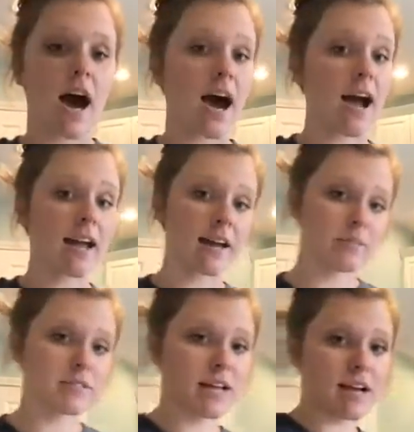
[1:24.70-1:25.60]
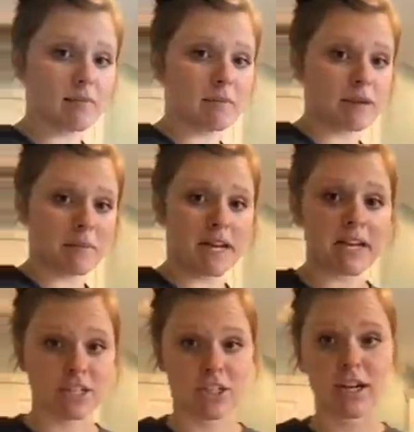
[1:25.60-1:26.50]
I am set up in my
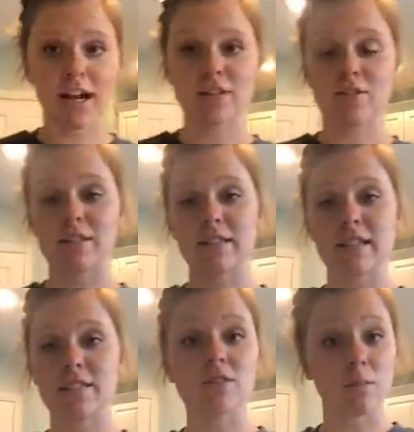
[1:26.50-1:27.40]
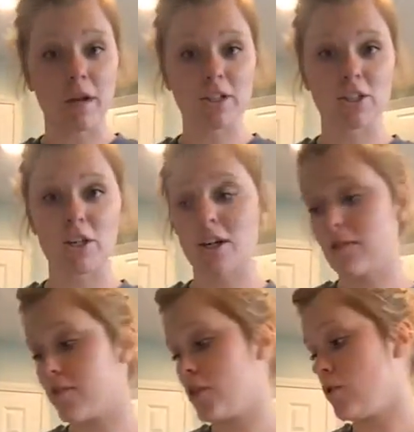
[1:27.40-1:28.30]
kitchen, as you can see, so make sure
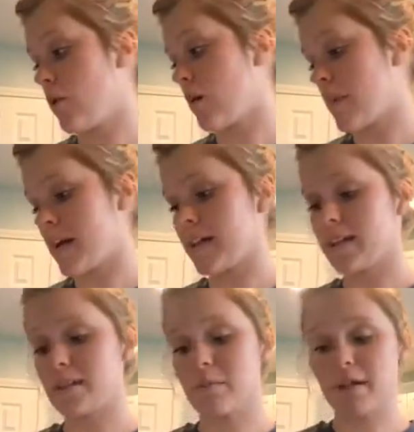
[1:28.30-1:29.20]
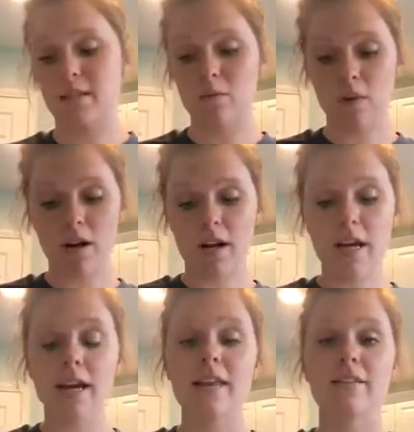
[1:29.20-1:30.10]
if you are making this messy one
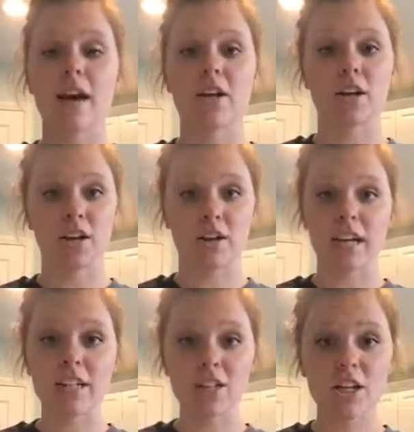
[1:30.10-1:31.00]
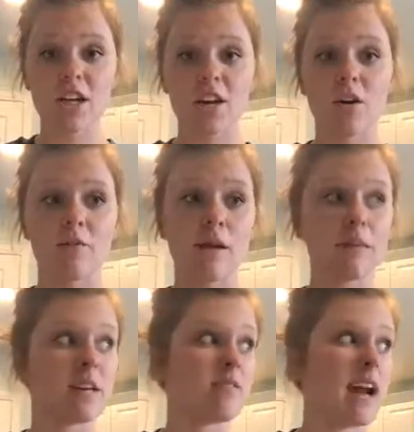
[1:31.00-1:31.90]
that you're in your kitchen or
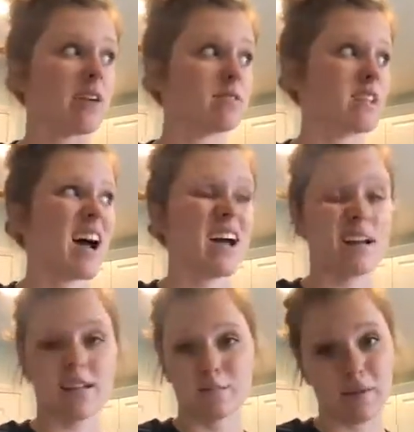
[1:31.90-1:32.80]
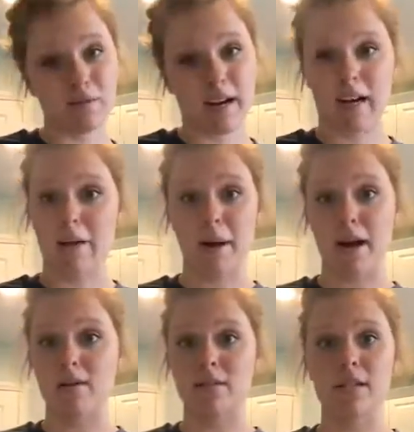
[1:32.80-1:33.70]
maybe even outside. It's been raining at my
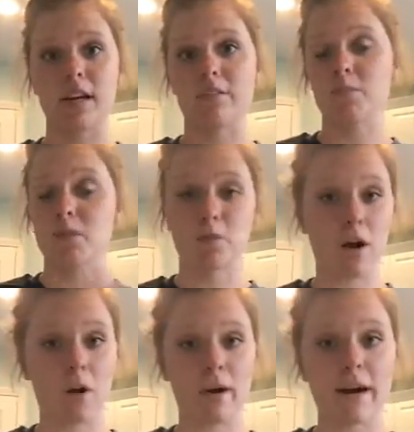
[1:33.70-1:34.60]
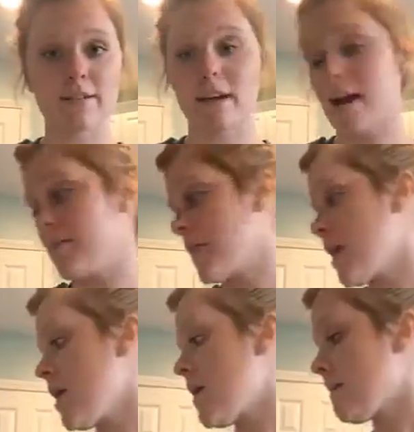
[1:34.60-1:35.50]
house today, so we're not going outside.
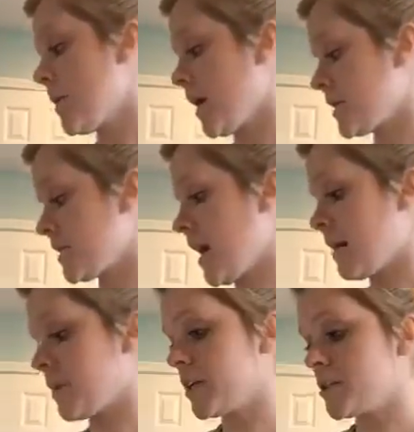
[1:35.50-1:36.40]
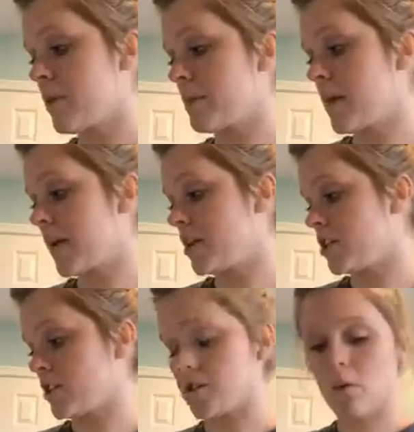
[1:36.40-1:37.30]
But I'm gonna do it in my kitchen.